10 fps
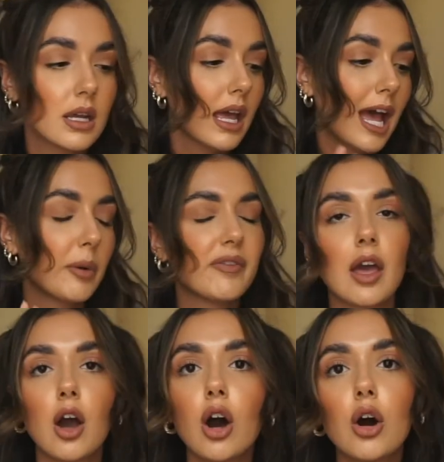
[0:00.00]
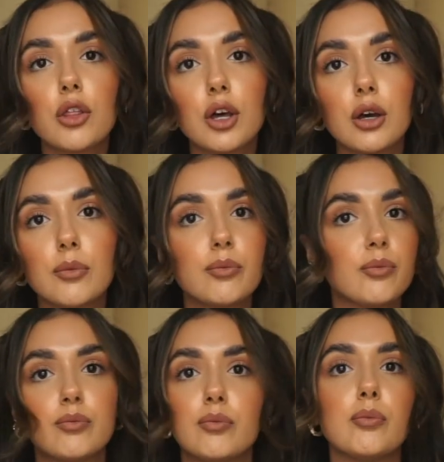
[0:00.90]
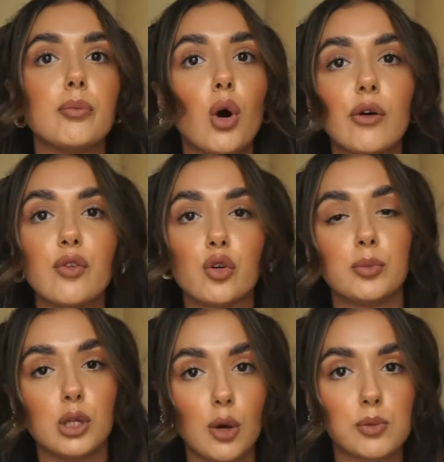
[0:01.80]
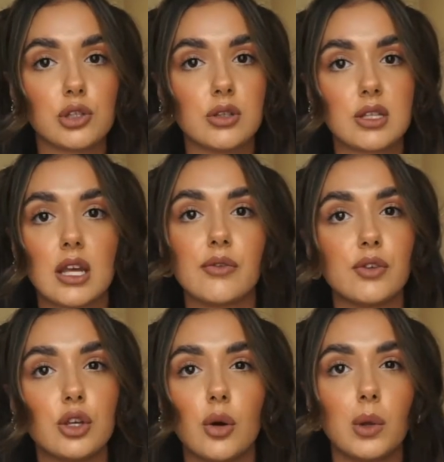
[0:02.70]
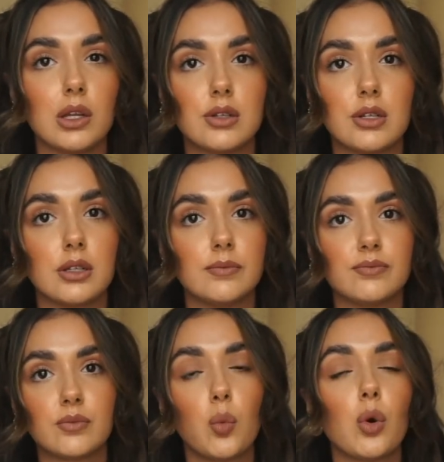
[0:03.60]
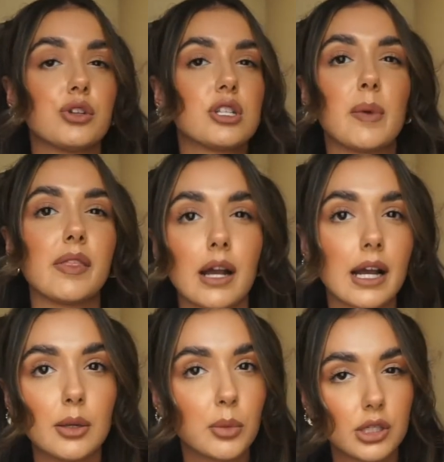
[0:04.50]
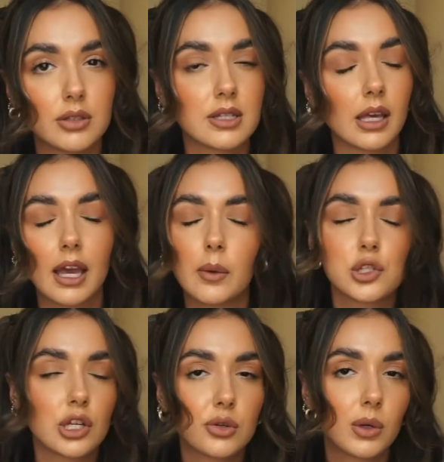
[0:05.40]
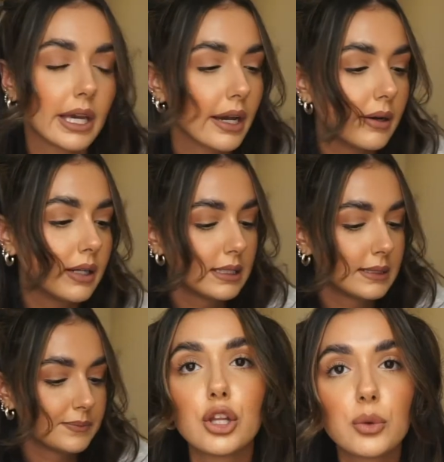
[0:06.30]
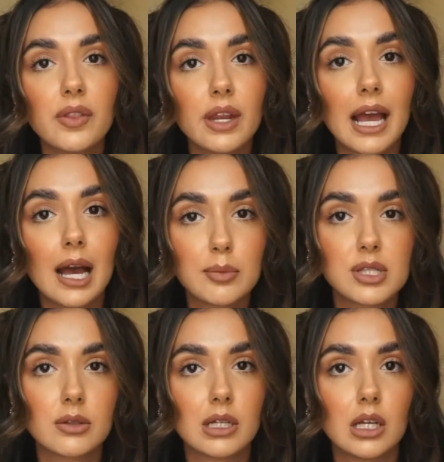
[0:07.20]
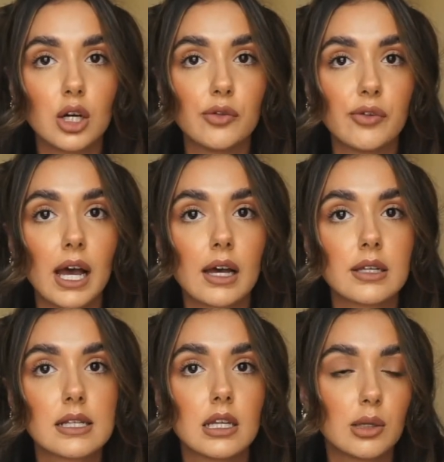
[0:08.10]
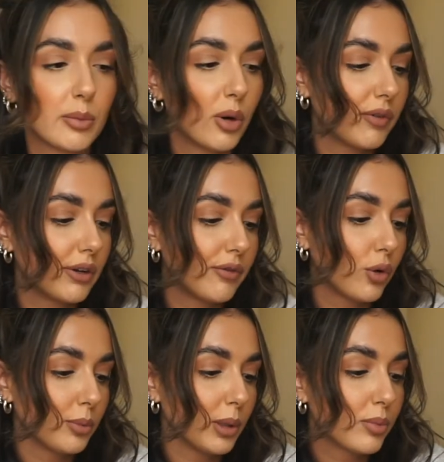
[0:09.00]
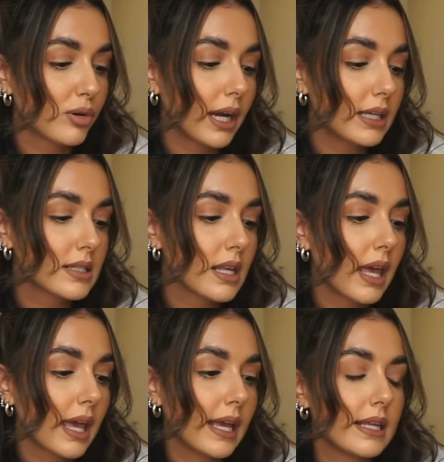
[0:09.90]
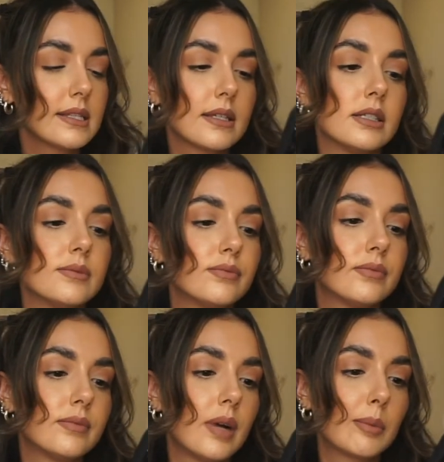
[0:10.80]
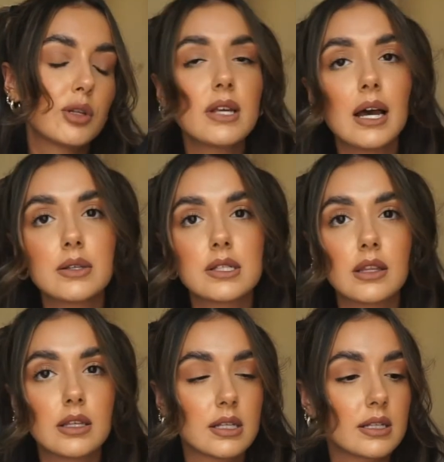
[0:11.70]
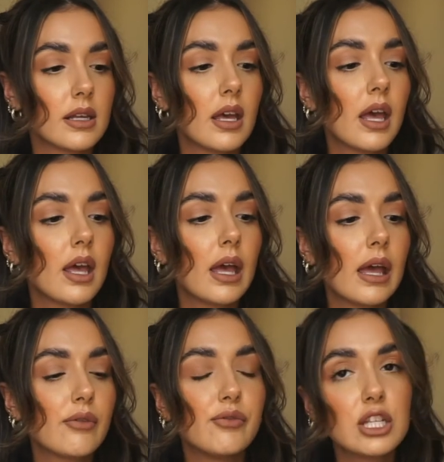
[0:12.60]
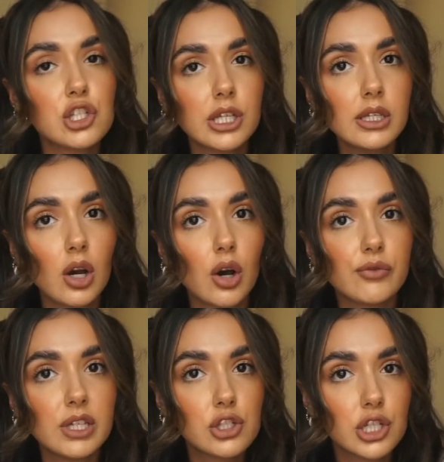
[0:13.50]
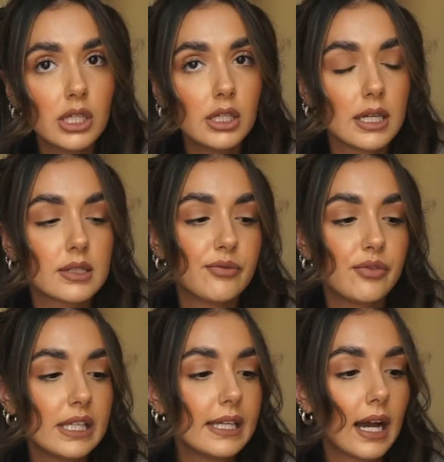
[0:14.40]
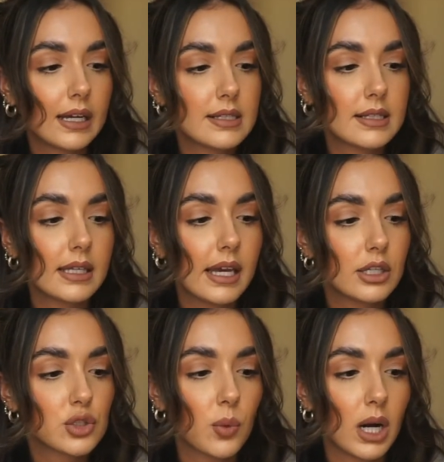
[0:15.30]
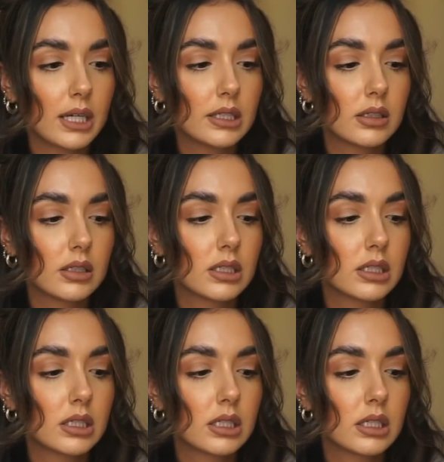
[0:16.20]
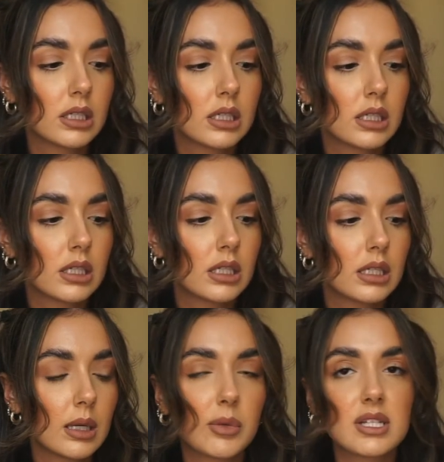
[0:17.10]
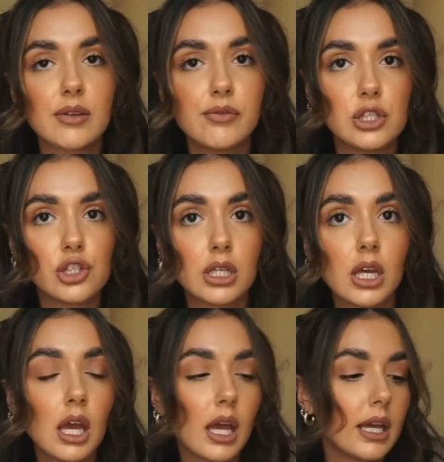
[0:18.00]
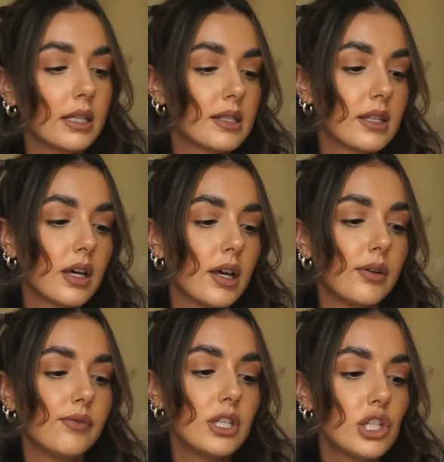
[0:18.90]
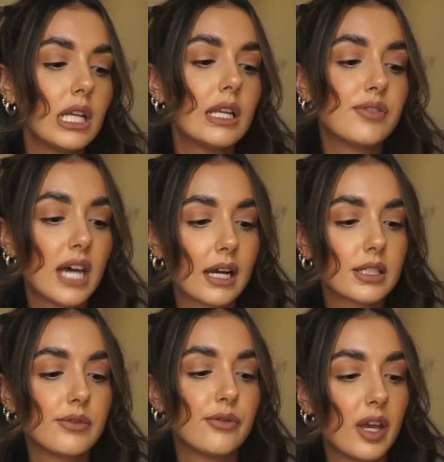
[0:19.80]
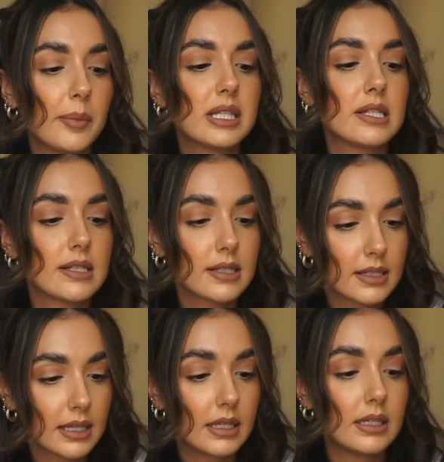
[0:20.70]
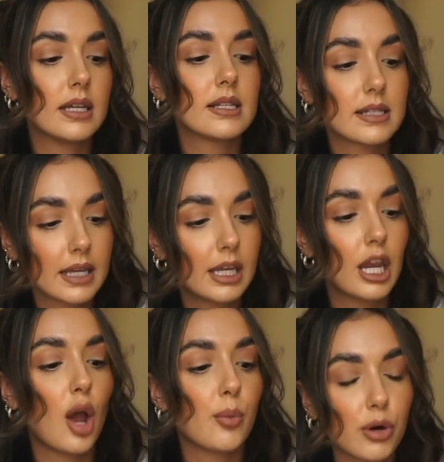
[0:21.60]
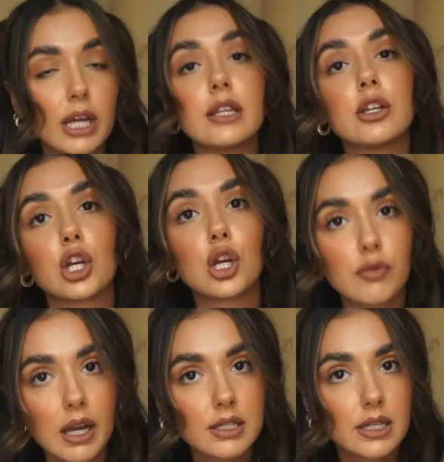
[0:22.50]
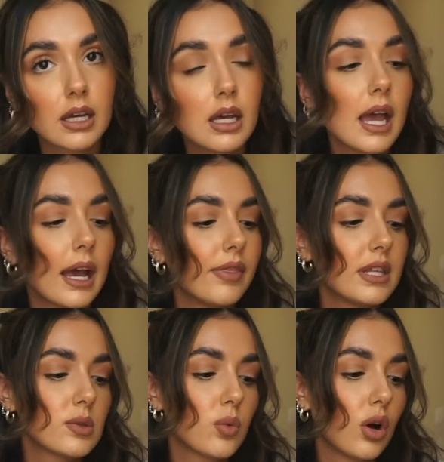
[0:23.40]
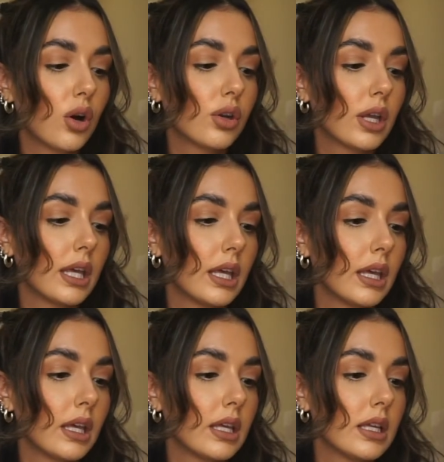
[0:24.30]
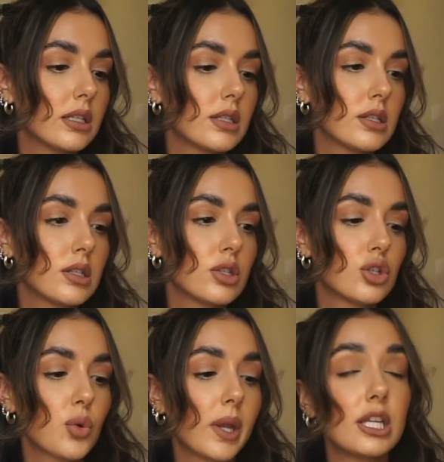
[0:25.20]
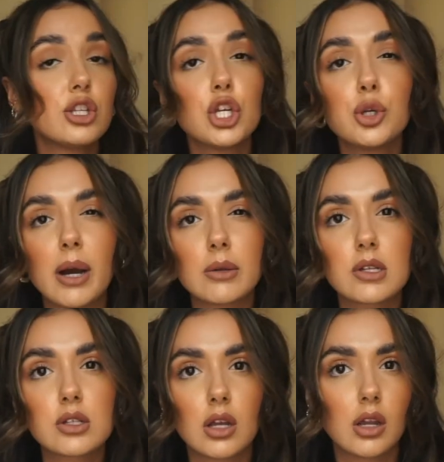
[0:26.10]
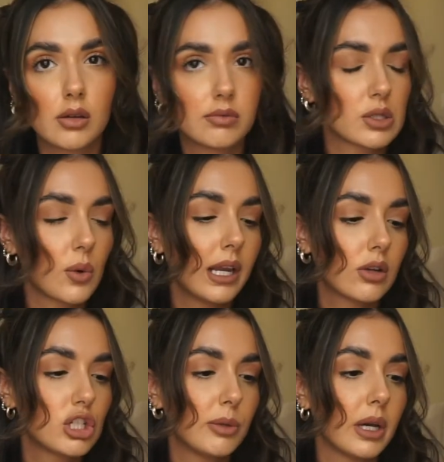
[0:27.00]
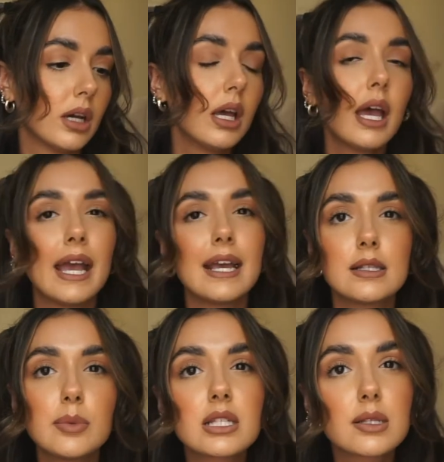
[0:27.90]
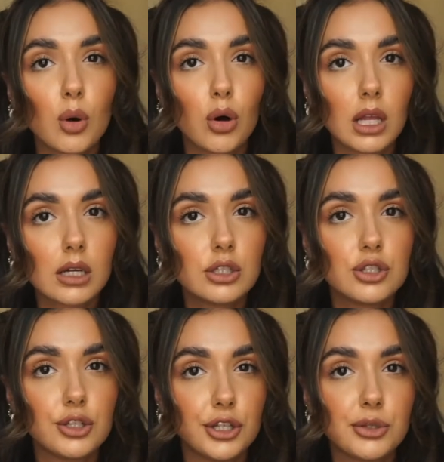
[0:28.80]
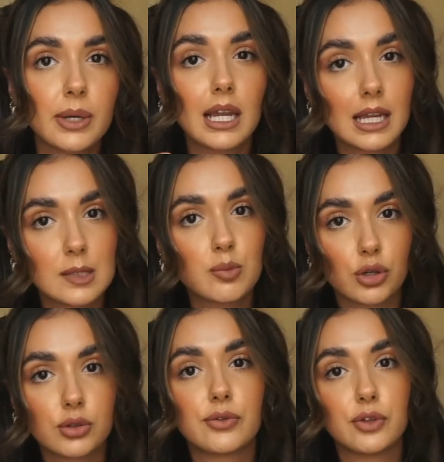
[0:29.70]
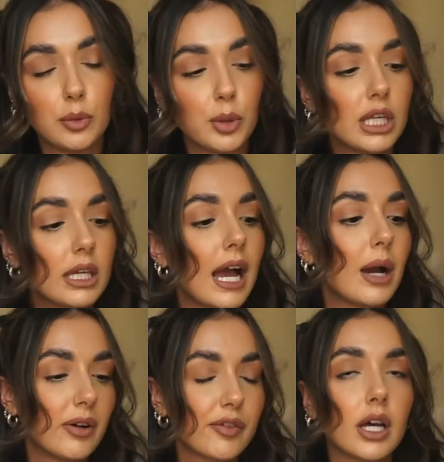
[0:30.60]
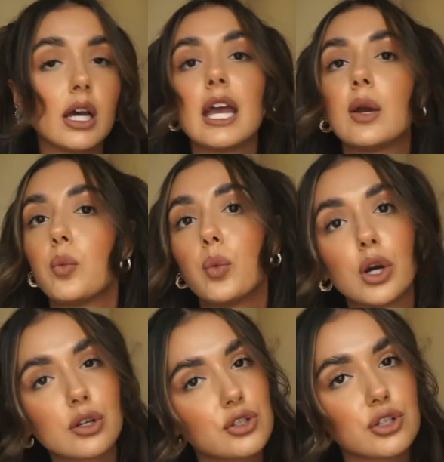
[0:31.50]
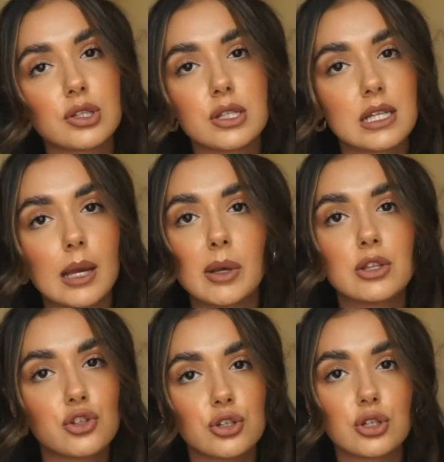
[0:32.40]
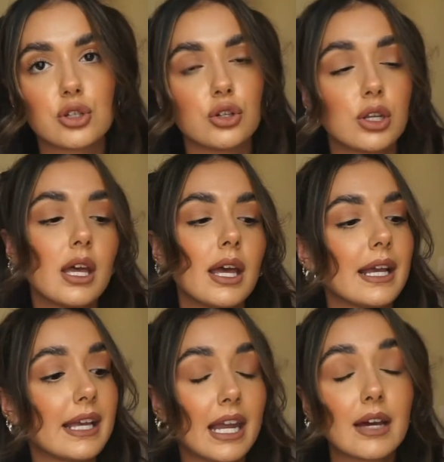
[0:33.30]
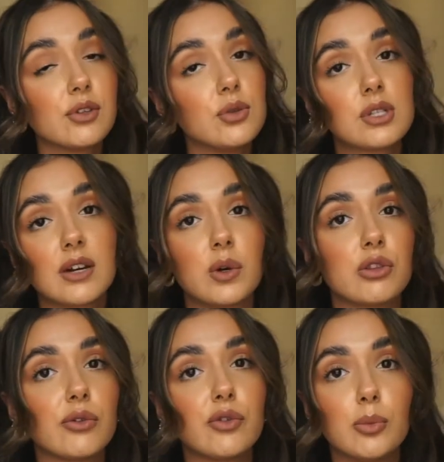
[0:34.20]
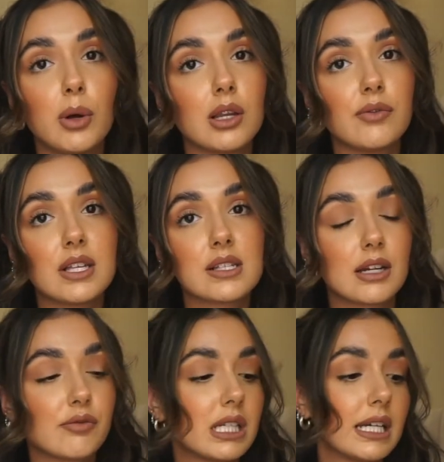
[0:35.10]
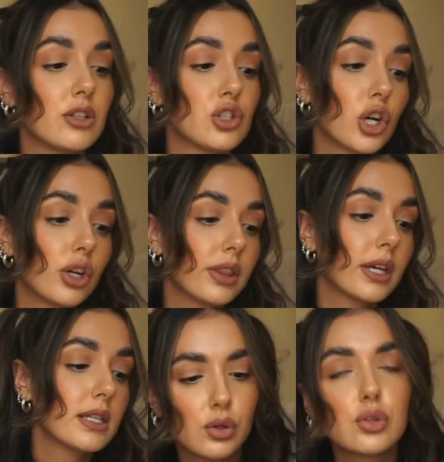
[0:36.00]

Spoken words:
However, there are other more affordable options if you're not willing to want to spend that kind of money on skincare, which I totally get. Another one that I absolutely love and is a little bit more of an affordable price is the, I'm not sure how to say this, is it Vichy or Vichy? It's V-I-C-H-Y. I'm going to say Vichy. It's the Vichy Lift Active Vitamin C Skin Brightening Corrector, and this one is £22. It's quite a lot cheaper. It is a bit smaller. You do get less product for your money. However, it works just the same. It's just as good. Again, I've went through a full bottle of this and I really enjoyed this.